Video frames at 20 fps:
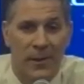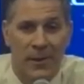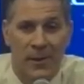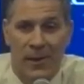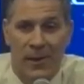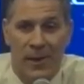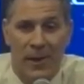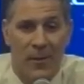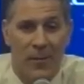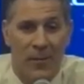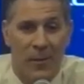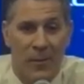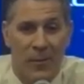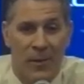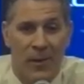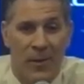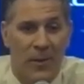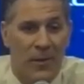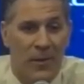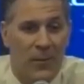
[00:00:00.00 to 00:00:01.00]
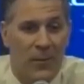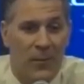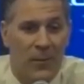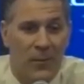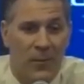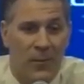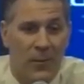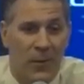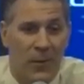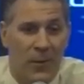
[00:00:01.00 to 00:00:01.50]
game. I mean, there
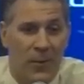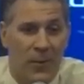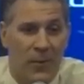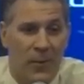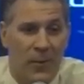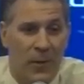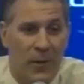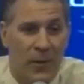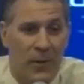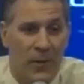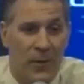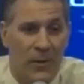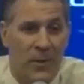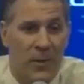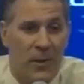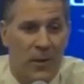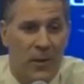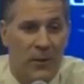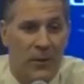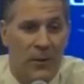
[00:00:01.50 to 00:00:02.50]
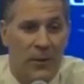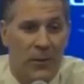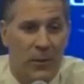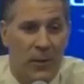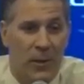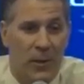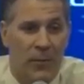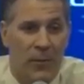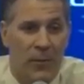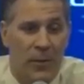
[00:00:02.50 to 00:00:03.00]
the stars
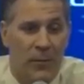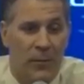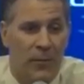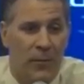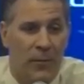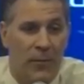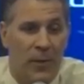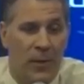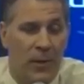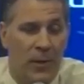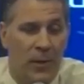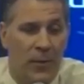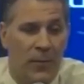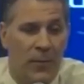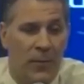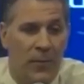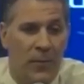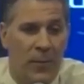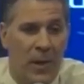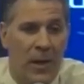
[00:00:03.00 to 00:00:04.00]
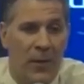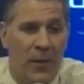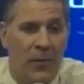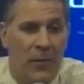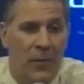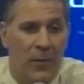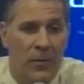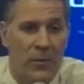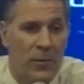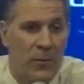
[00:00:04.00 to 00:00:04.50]
showed up, like
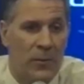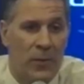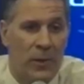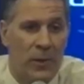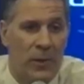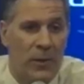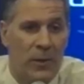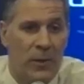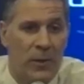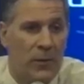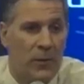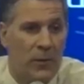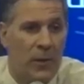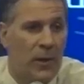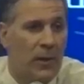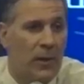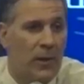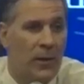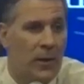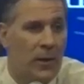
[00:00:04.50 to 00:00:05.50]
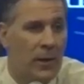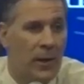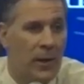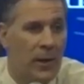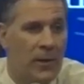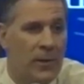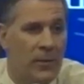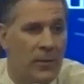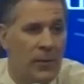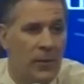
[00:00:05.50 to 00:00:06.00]
Matthews, like we couldn't do anything
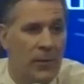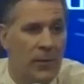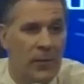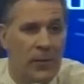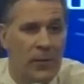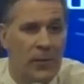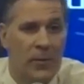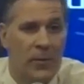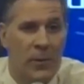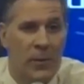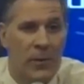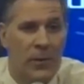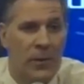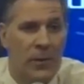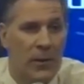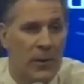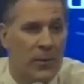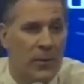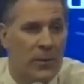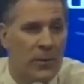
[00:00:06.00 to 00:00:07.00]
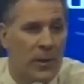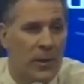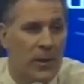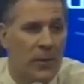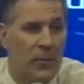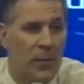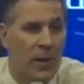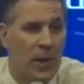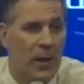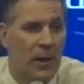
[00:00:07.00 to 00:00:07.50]
against him in the first period. It was like
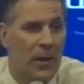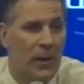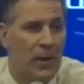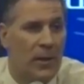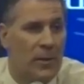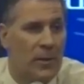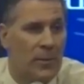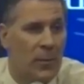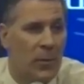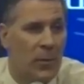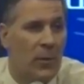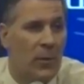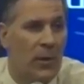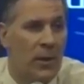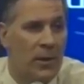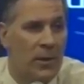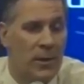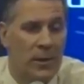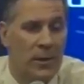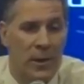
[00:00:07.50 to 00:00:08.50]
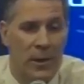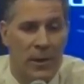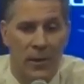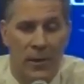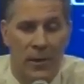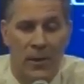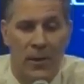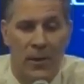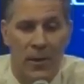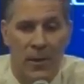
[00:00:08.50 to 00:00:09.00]
a man against boys. And
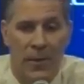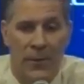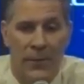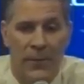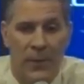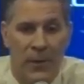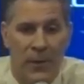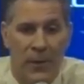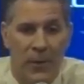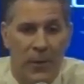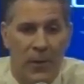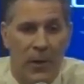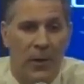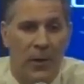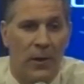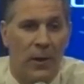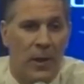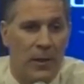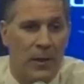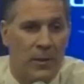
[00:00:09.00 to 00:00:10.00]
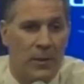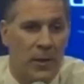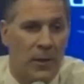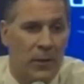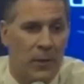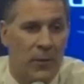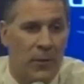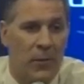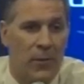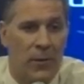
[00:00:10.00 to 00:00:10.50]
then, you know, our guys got
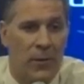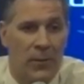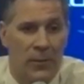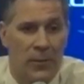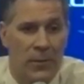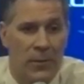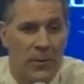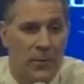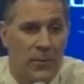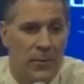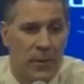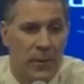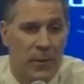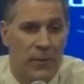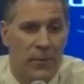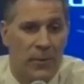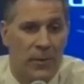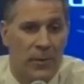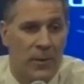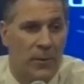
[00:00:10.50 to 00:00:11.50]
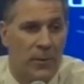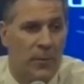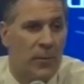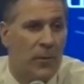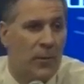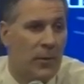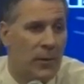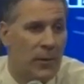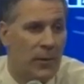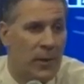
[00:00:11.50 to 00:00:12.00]
going. It was
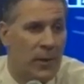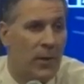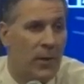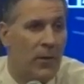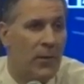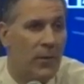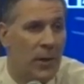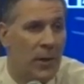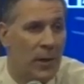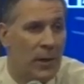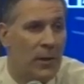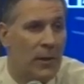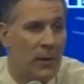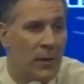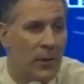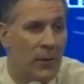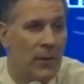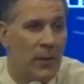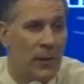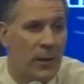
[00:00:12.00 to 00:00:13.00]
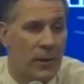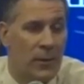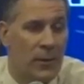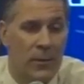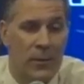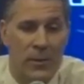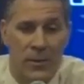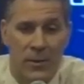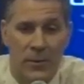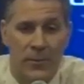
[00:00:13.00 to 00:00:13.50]
similar at the other end, you know, like it
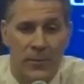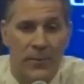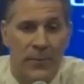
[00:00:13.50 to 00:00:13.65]
was a